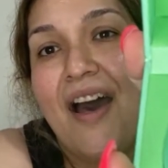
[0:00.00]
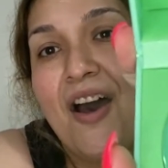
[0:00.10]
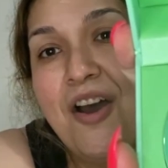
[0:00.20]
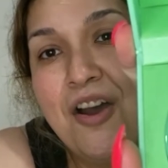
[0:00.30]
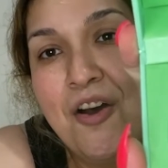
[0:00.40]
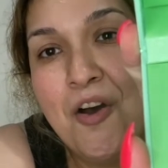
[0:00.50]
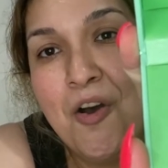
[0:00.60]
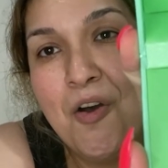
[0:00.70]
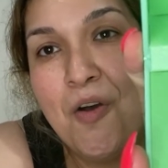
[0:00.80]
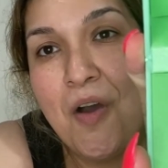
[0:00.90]

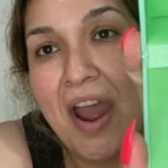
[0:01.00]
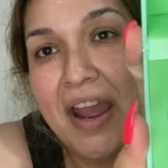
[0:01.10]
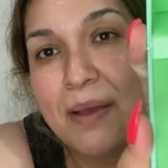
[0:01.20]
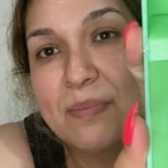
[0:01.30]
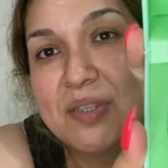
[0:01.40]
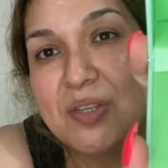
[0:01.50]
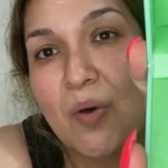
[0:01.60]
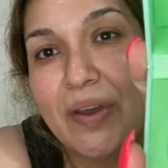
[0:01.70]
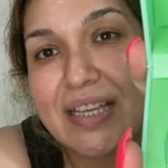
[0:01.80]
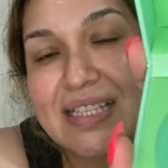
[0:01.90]
Oh, I am
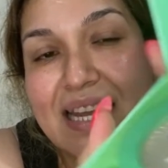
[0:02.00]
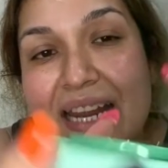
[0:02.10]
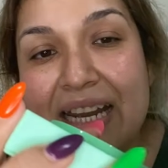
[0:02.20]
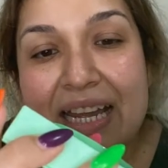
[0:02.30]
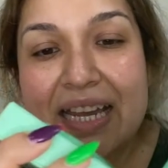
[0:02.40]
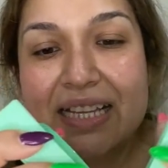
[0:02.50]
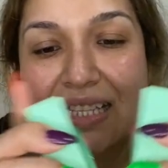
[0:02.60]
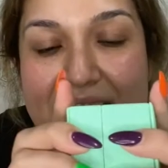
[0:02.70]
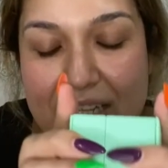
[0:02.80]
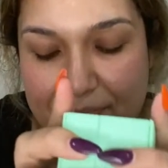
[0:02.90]
so excited.
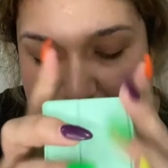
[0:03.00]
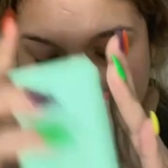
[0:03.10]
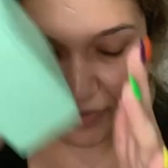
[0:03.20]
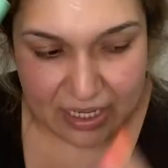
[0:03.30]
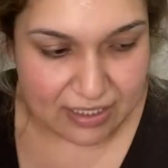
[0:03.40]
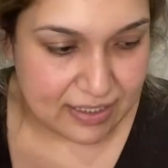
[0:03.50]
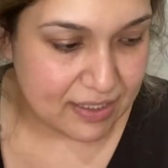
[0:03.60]
Yes.